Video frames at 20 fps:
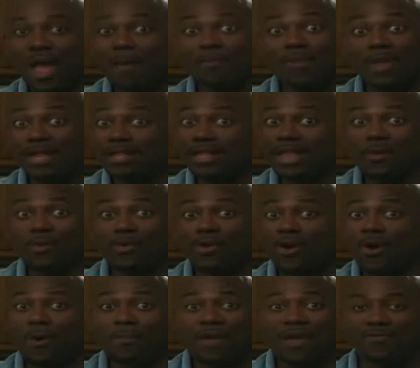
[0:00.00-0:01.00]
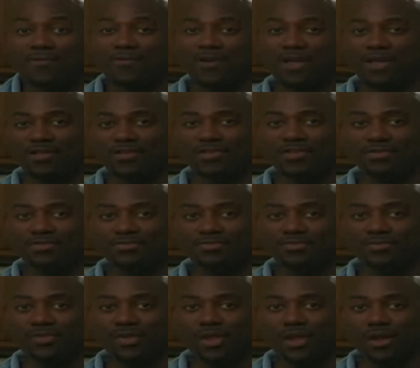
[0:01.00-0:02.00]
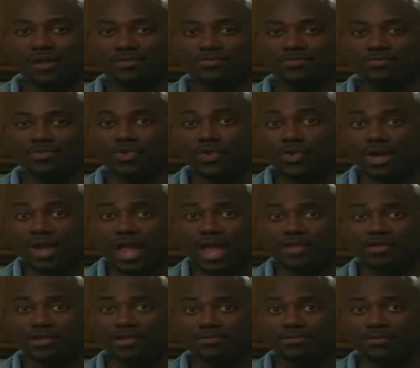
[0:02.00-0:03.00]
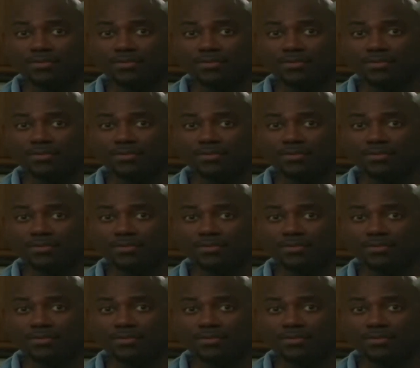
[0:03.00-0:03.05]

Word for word: I'm like that with all my friends. You can ask them.